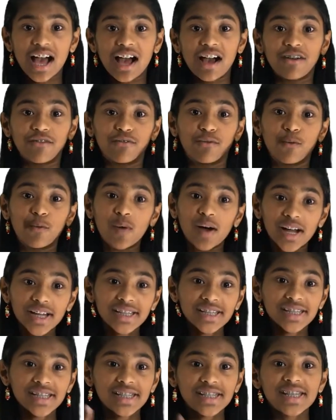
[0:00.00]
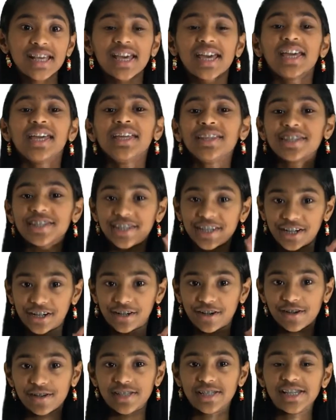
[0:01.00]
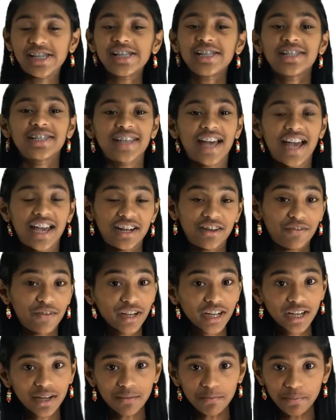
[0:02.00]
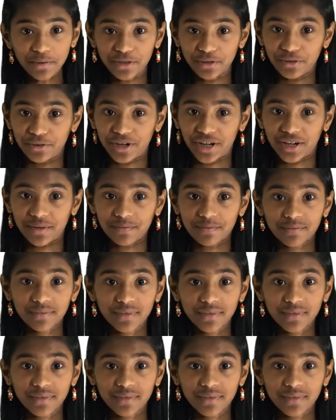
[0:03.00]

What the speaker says: of ones and zeros inside of a computer.